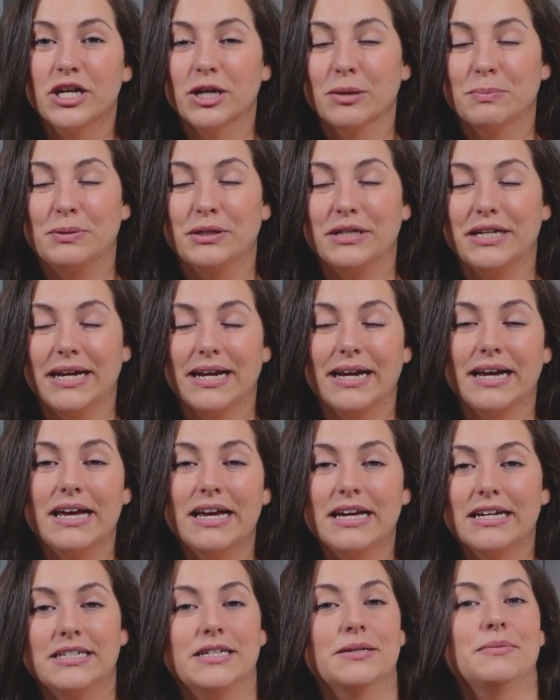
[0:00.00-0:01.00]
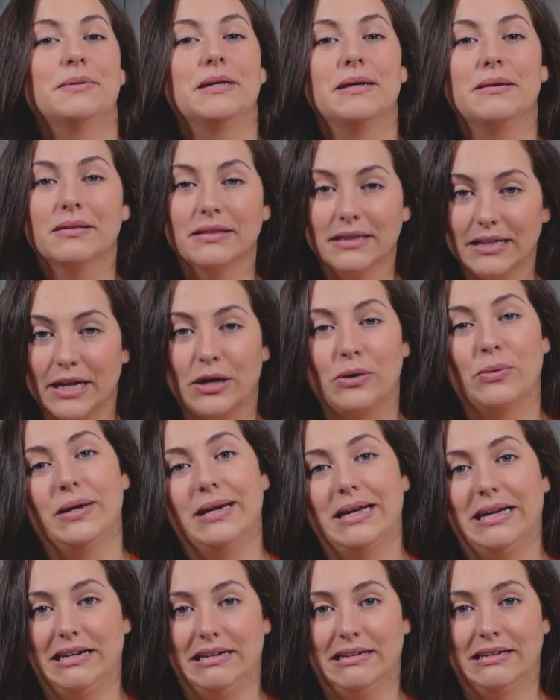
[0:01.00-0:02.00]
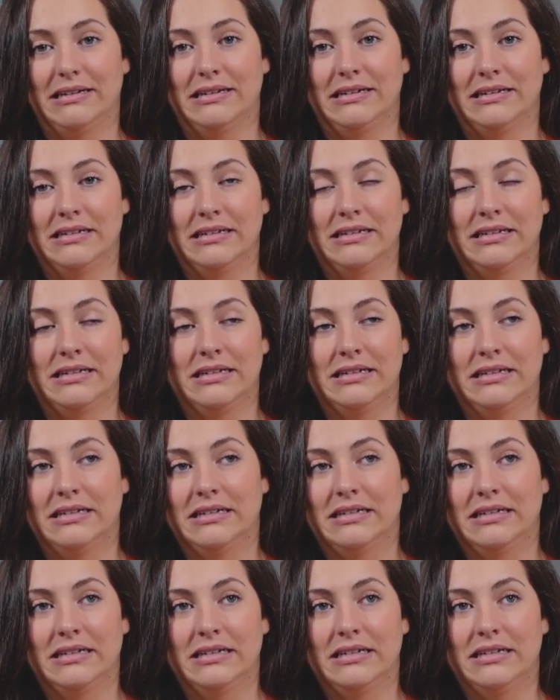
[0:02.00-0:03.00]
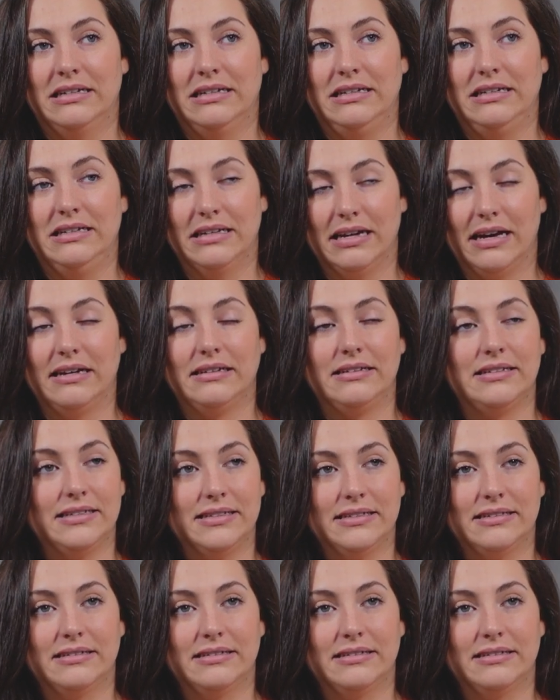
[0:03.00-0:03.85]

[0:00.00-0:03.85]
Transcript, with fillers: your pudding to be liquidy. Yuck.